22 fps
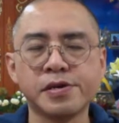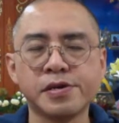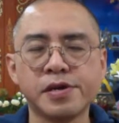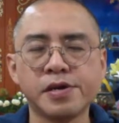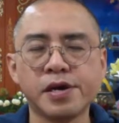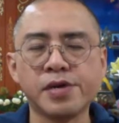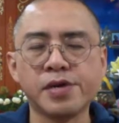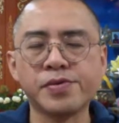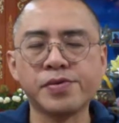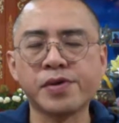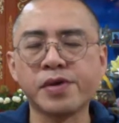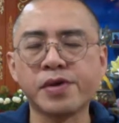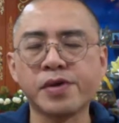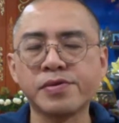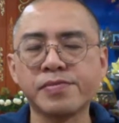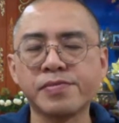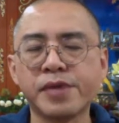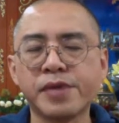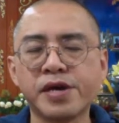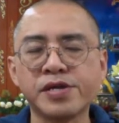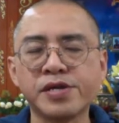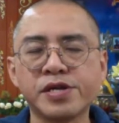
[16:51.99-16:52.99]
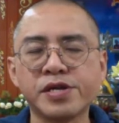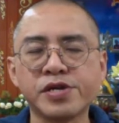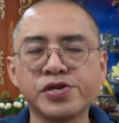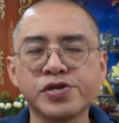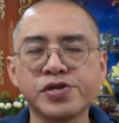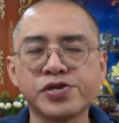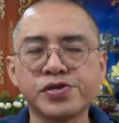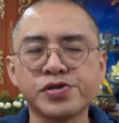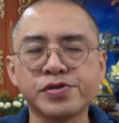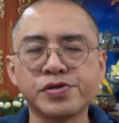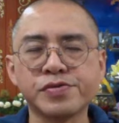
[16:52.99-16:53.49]
And throughout the
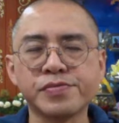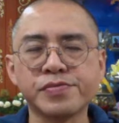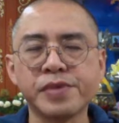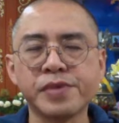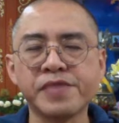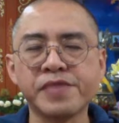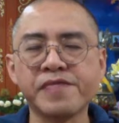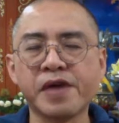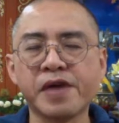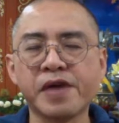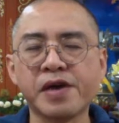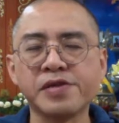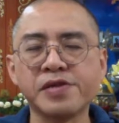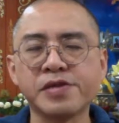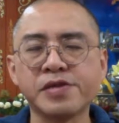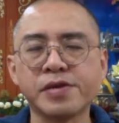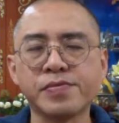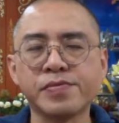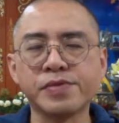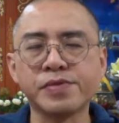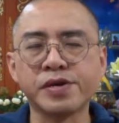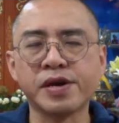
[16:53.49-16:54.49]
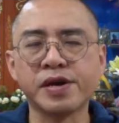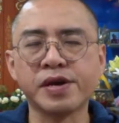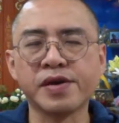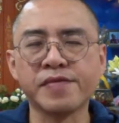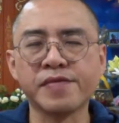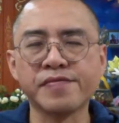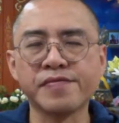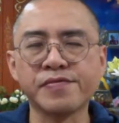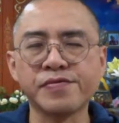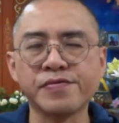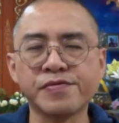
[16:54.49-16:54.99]
meditation, we find that we
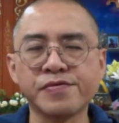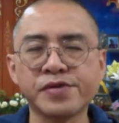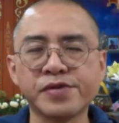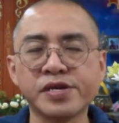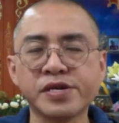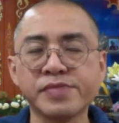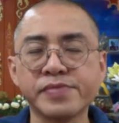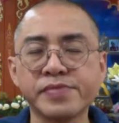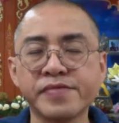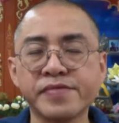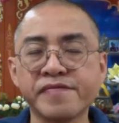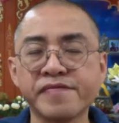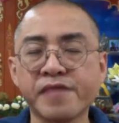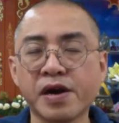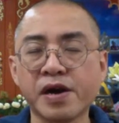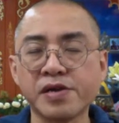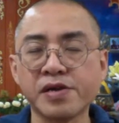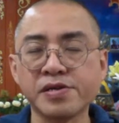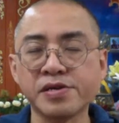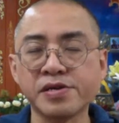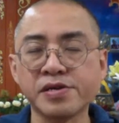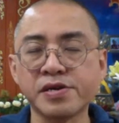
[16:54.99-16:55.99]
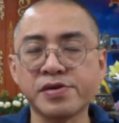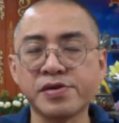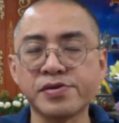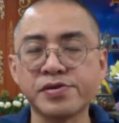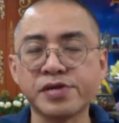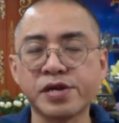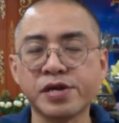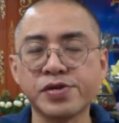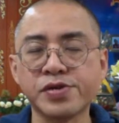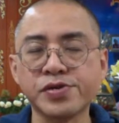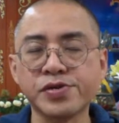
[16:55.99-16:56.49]
have to keep inviting our
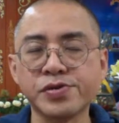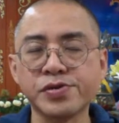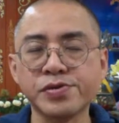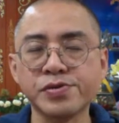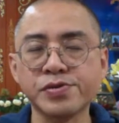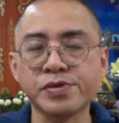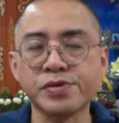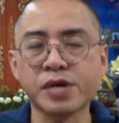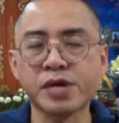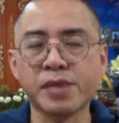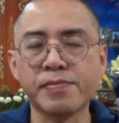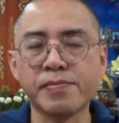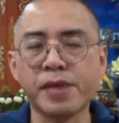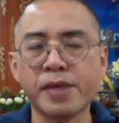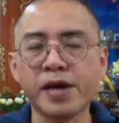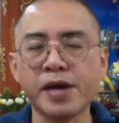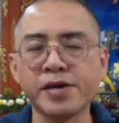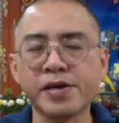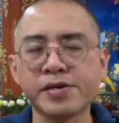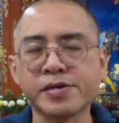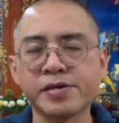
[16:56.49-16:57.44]
attention to come back